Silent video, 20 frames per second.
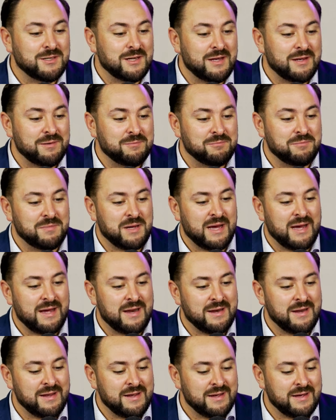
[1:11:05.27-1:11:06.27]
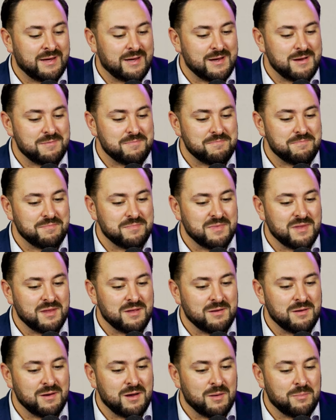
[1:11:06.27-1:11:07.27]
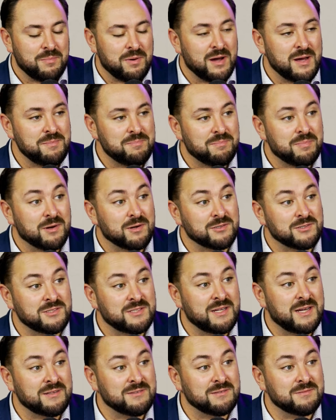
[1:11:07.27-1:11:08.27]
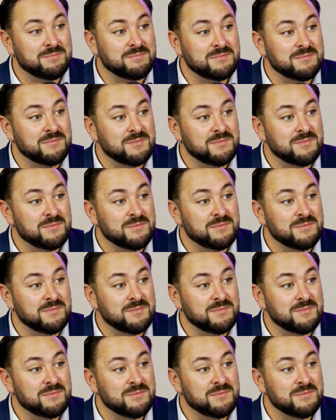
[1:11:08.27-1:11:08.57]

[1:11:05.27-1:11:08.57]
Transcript: I had a uh, a pipe burst down